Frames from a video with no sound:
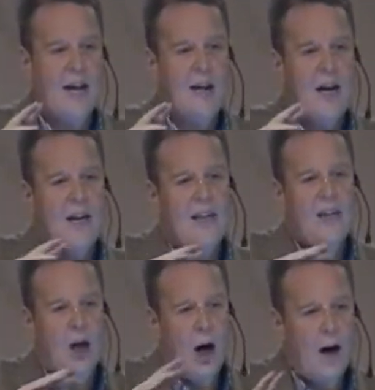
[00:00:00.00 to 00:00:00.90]
that
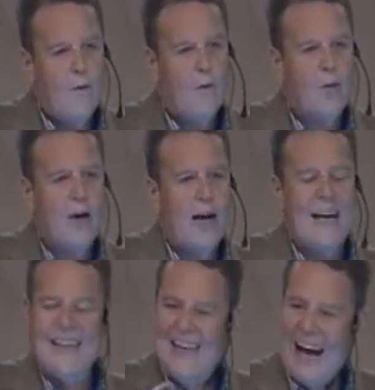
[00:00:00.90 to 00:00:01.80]
govern
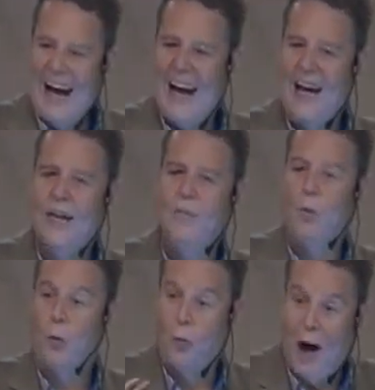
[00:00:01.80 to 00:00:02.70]
and guide